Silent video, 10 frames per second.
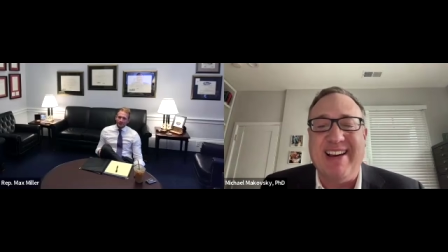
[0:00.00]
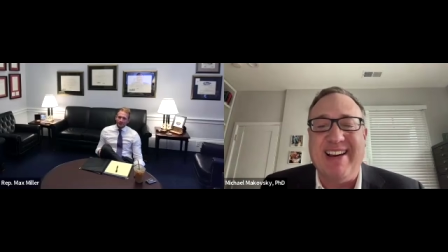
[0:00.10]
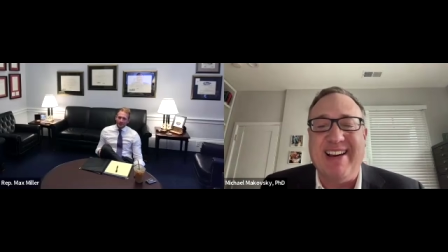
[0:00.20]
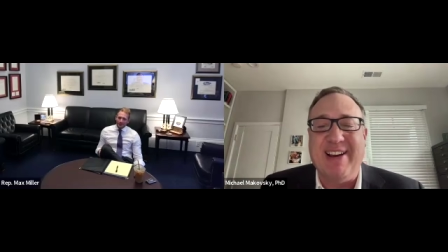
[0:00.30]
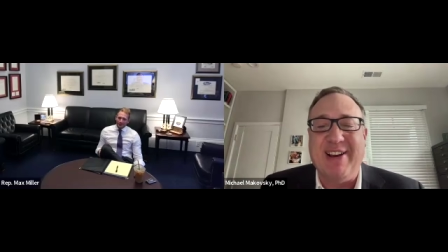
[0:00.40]

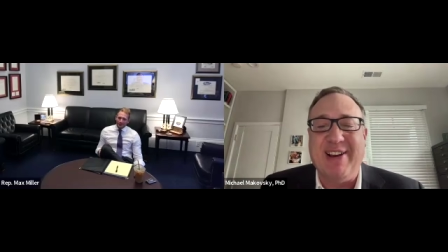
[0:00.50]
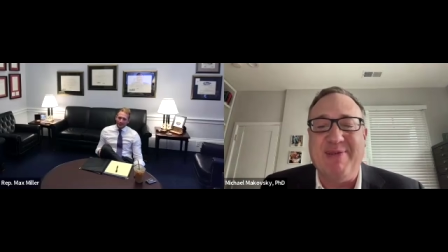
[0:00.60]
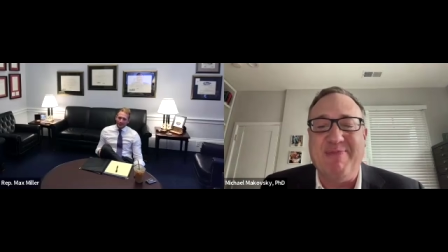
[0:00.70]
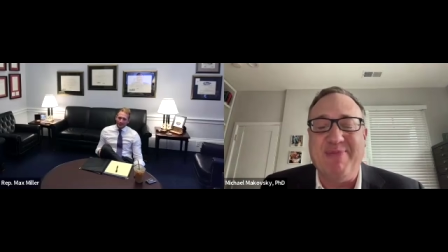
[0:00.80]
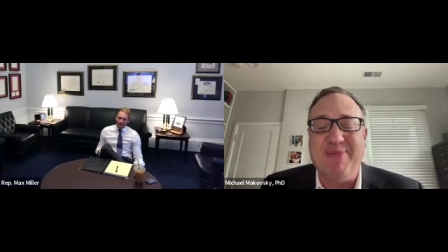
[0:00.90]

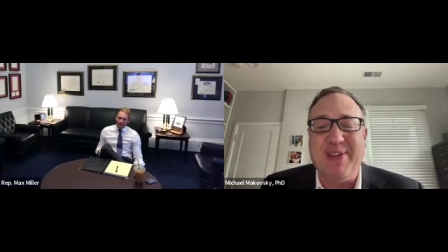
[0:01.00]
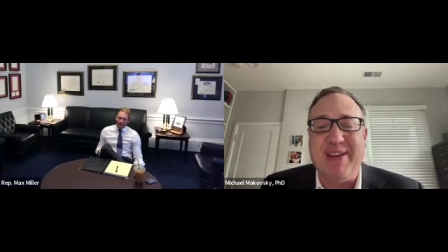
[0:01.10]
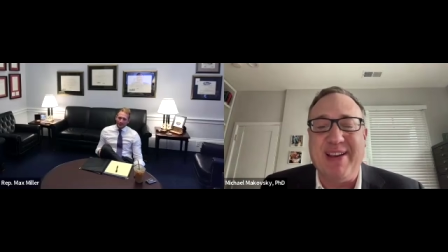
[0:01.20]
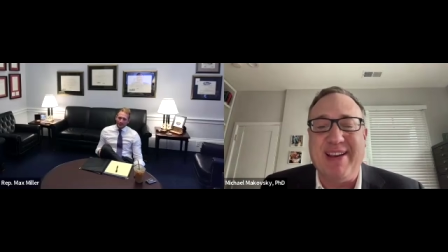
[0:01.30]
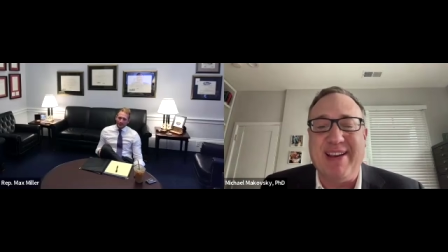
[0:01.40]

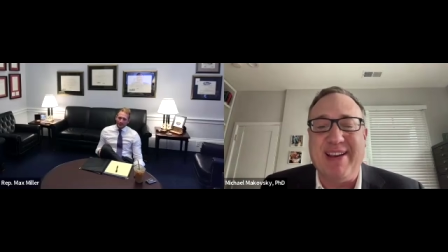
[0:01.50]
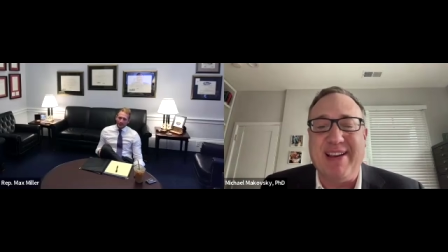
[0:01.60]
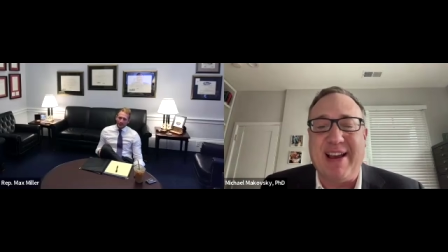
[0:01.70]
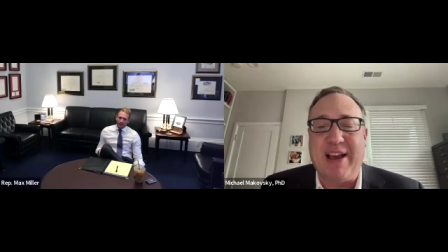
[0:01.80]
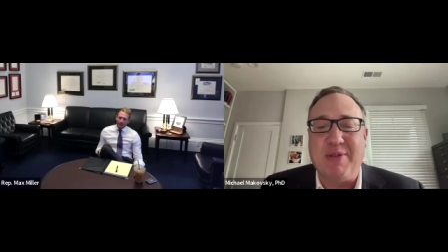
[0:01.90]

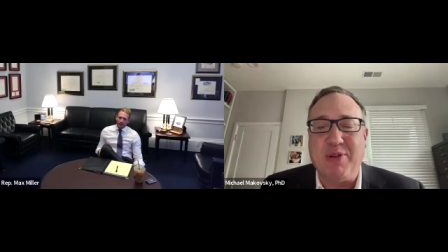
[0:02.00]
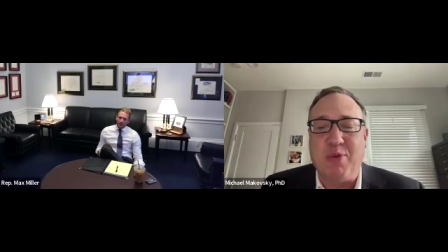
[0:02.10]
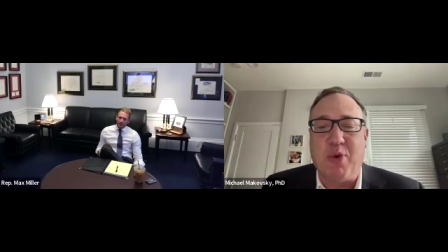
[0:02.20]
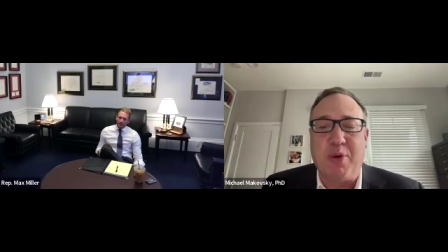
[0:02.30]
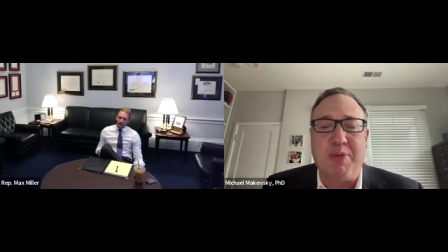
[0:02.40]
how is the
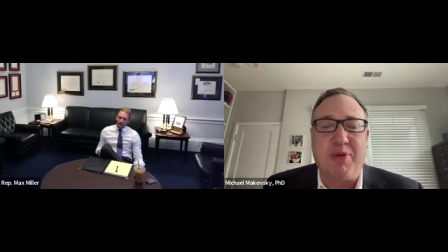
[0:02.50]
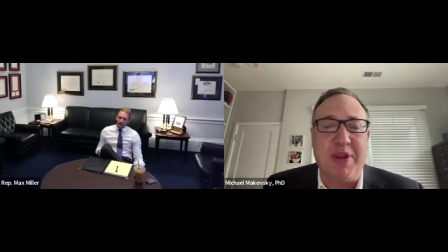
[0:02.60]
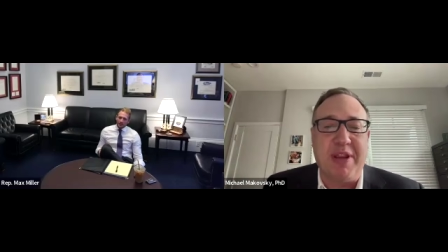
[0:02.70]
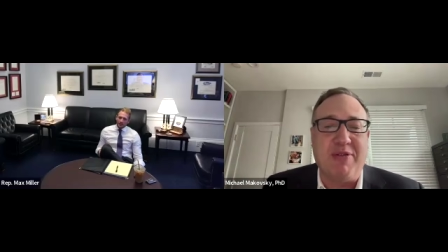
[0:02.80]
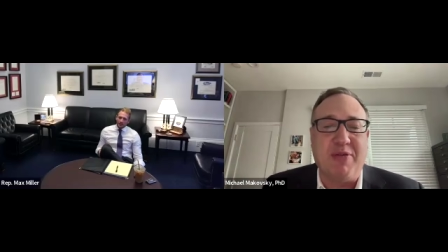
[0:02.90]
war
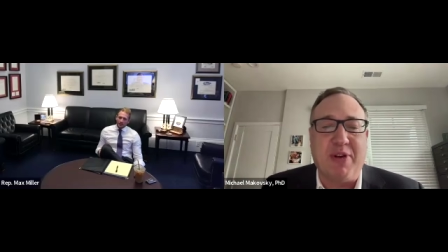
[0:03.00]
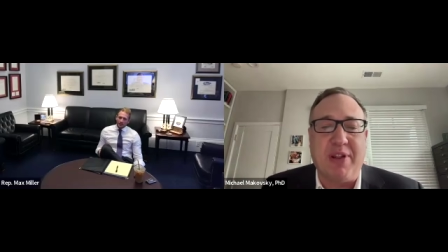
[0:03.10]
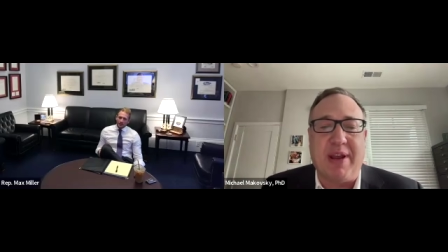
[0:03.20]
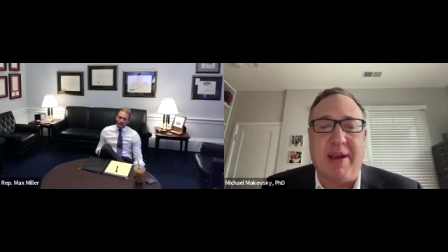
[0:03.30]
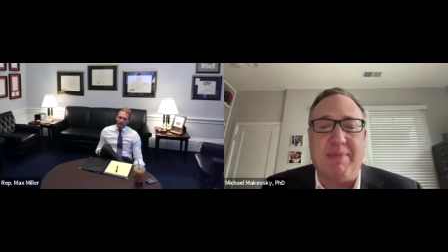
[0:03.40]
between
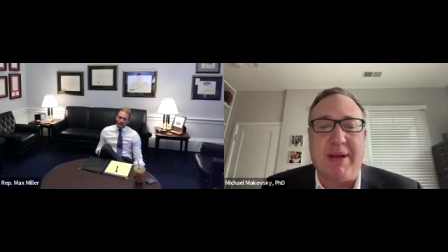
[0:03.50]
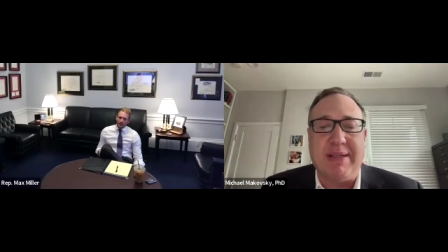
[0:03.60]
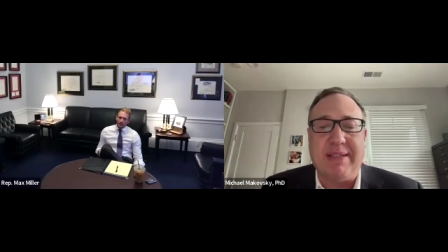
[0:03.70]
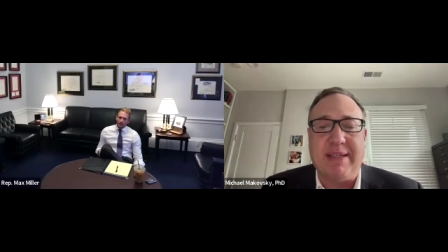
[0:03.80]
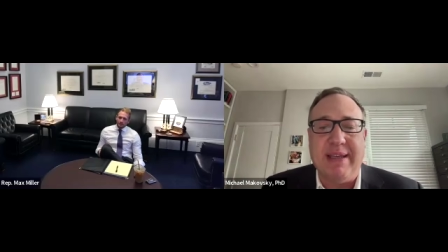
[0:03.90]
Israel and
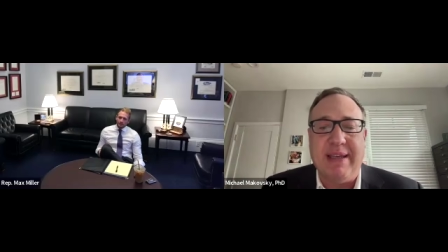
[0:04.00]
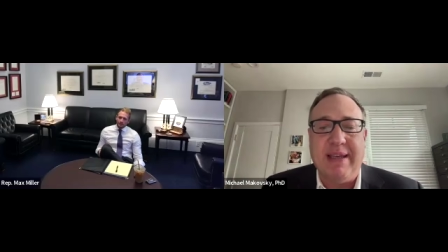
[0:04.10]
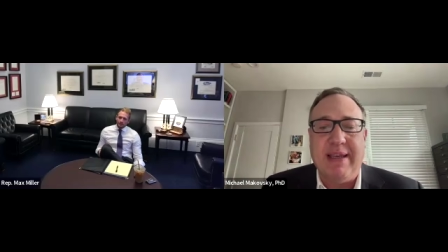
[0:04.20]
Hamas?